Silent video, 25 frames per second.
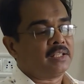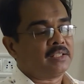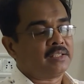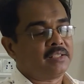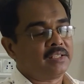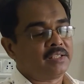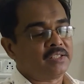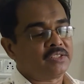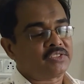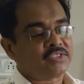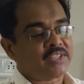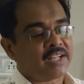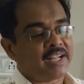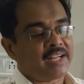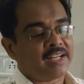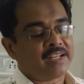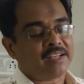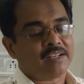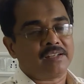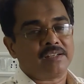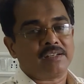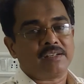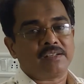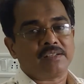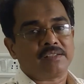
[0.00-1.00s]
this
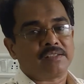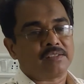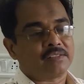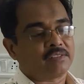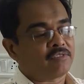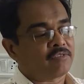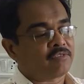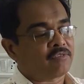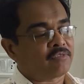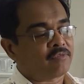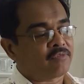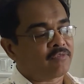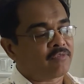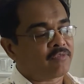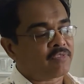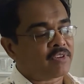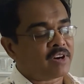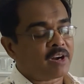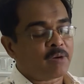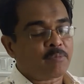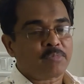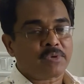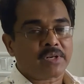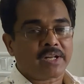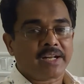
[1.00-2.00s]
angle
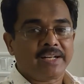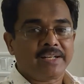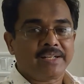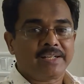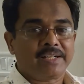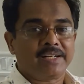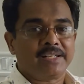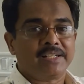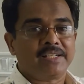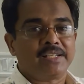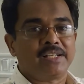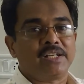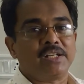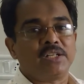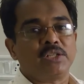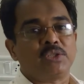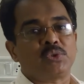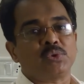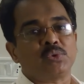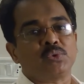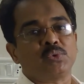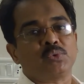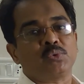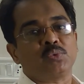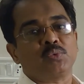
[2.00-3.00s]
from 90 degree
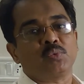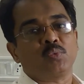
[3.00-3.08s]
to